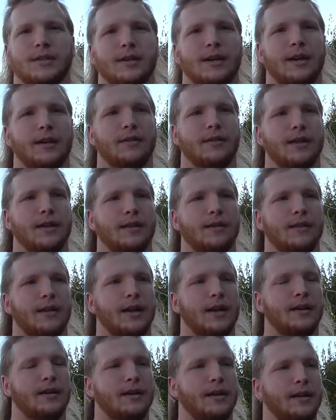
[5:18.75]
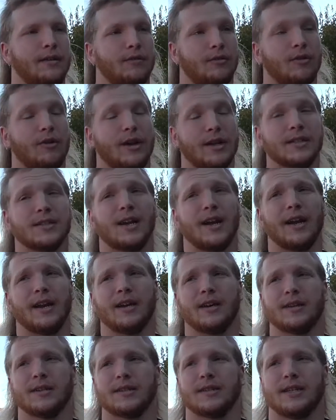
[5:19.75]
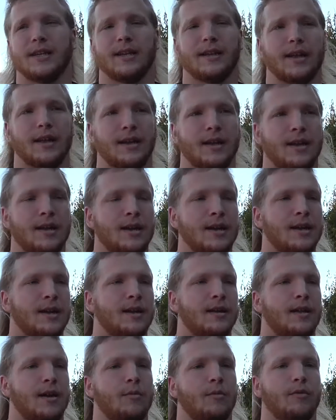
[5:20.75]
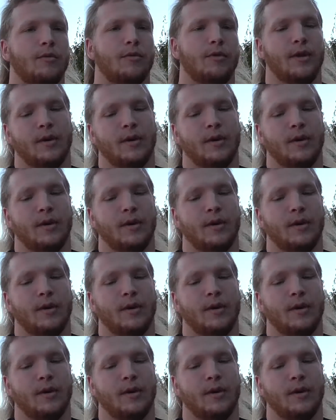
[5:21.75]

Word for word: and I think that it's really exciting to see that them,